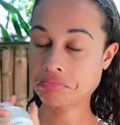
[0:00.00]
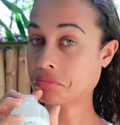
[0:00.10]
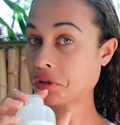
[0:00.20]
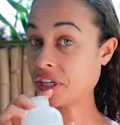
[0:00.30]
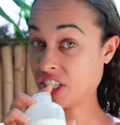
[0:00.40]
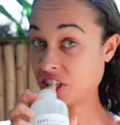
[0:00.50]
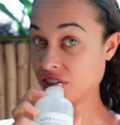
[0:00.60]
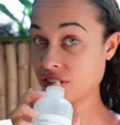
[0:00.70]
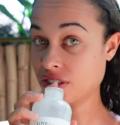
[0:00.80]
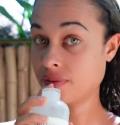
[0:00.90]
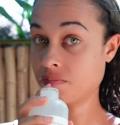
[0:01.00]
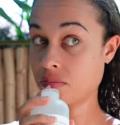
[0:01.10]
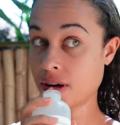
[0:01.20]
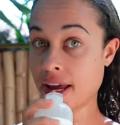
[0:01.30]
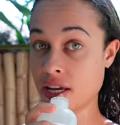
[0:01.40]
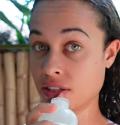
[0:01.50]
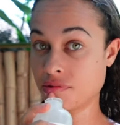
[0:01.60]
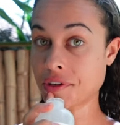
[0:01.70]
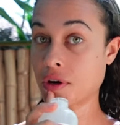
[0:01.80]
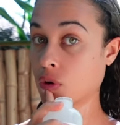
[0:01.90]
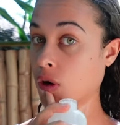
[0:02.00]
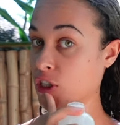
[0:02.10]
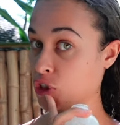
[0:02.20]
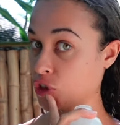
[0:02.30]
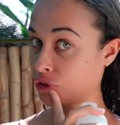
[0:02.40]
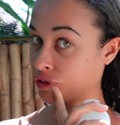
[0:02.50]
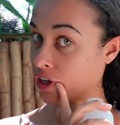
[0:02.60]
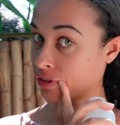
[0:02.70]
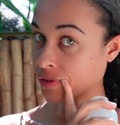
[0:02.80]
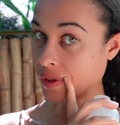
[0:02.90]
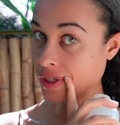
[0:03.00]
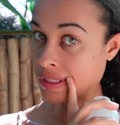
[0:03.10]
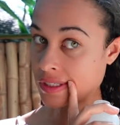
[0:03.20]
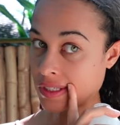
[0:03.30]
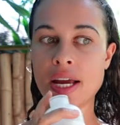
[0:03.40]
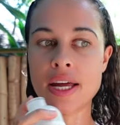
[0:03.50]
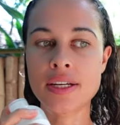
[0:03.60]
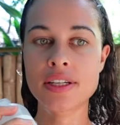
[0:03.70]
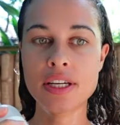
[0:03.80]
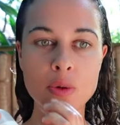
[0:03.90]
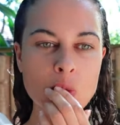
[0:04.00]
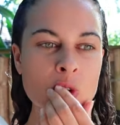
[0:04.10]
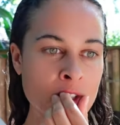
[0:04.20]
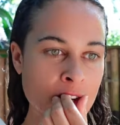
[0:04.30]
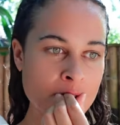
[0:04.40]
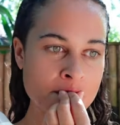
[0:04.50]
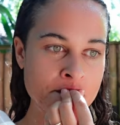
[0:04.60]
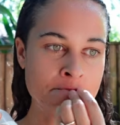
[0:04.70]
pretty good. My hair's felt quite soft afterwards and it also